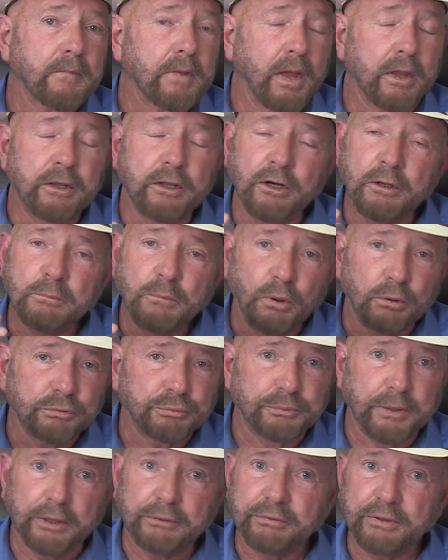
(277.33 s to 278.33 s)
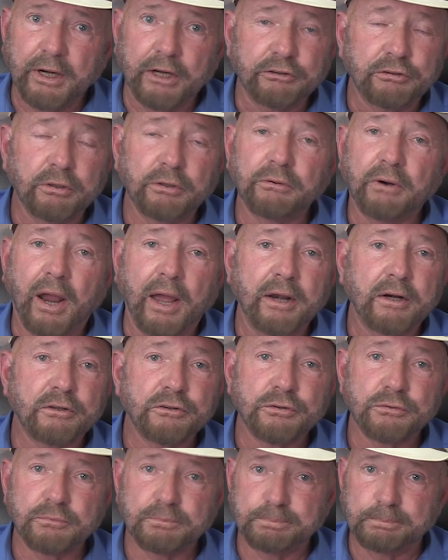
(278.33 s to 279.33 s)
Most recreational
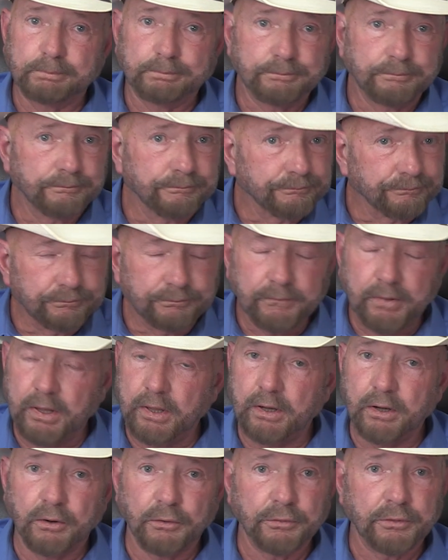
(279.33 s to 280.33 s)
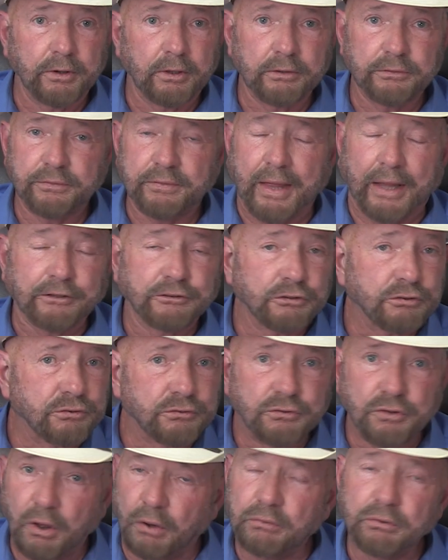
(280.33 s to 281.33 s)
riders, they
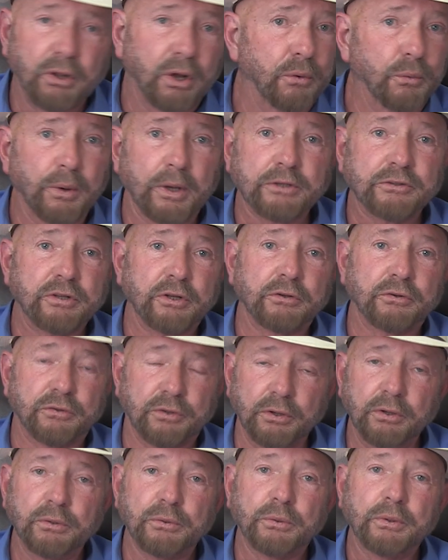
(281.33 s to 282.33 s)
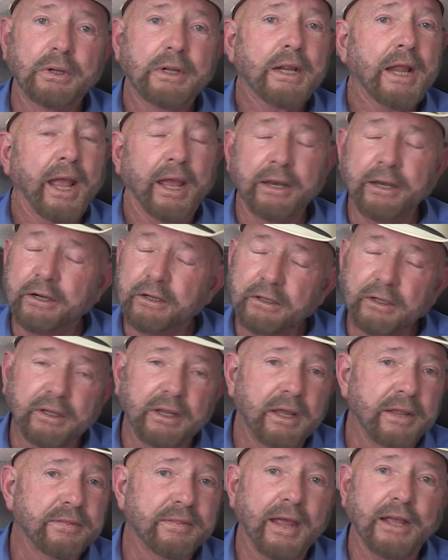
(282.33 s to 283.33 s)
just don't know what to do. And here
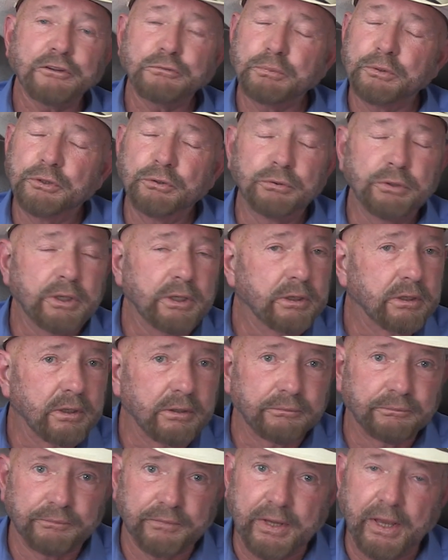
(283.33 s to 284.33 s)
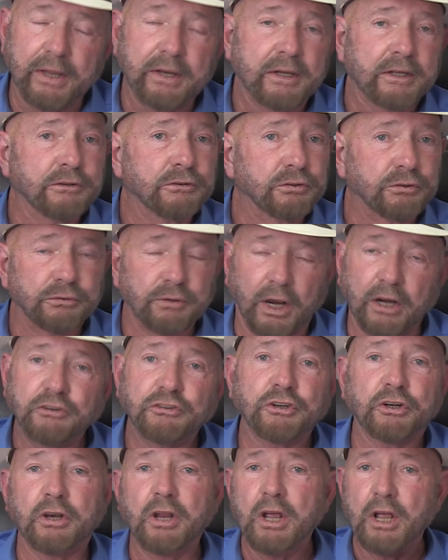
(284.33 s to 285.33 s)
again, that's when you need to get
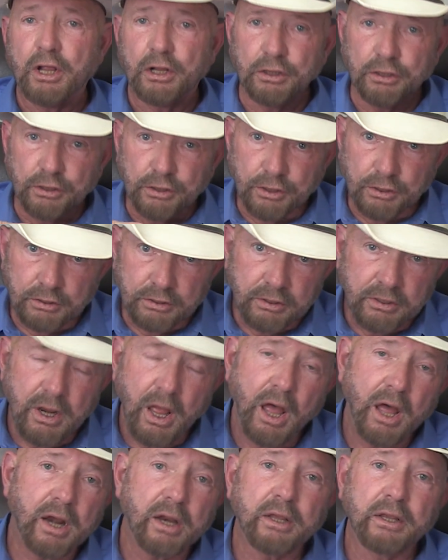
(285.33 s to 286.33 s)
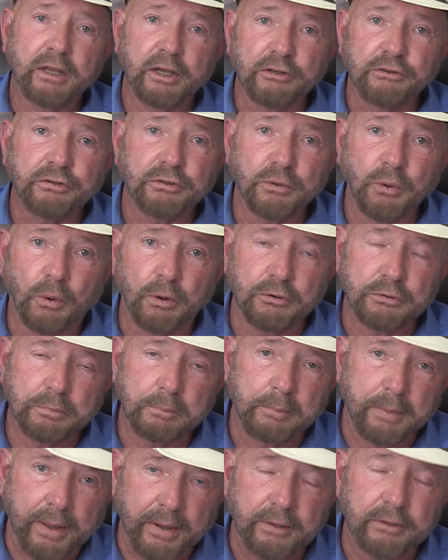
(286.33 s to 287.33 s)
instruction. Learn how to get your horse
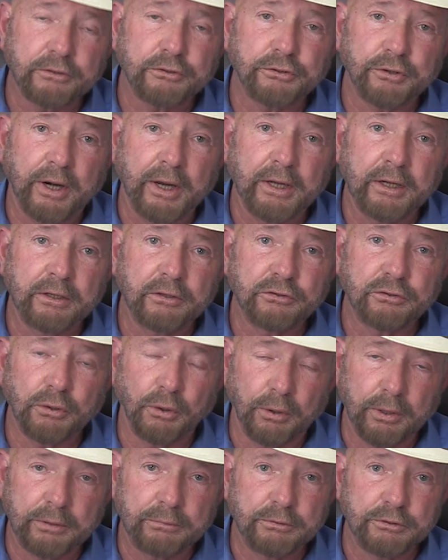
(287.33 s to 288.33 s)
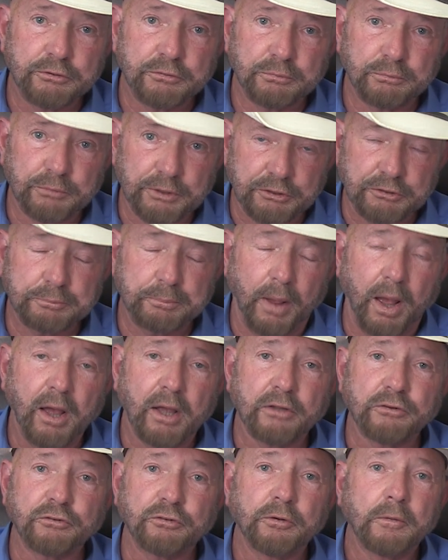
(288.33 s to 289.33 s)
better trained so he
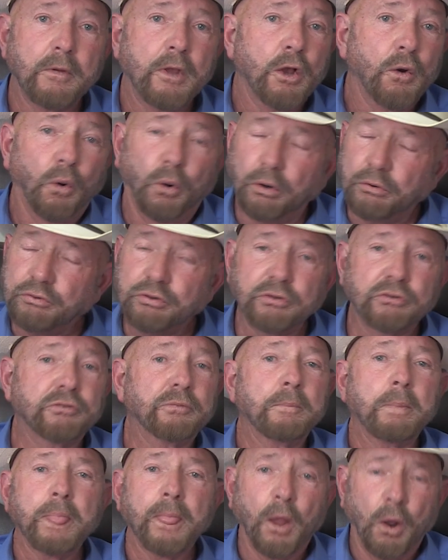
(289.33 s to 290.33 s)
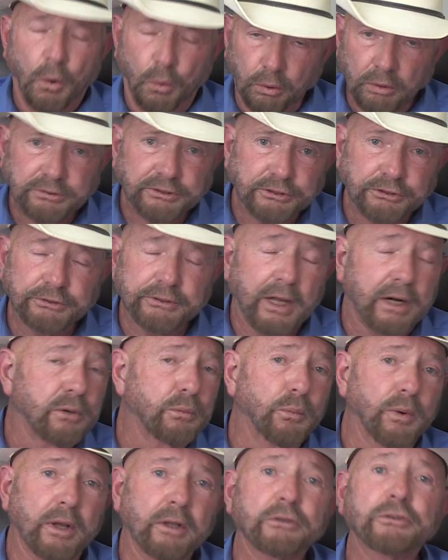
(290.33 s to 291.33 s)
responds. Horses that are
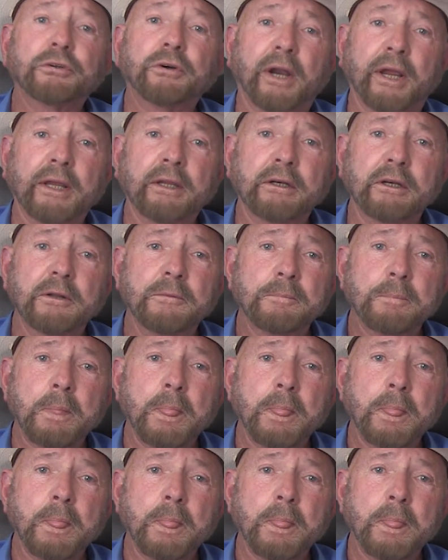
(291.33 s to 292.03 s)
well trained,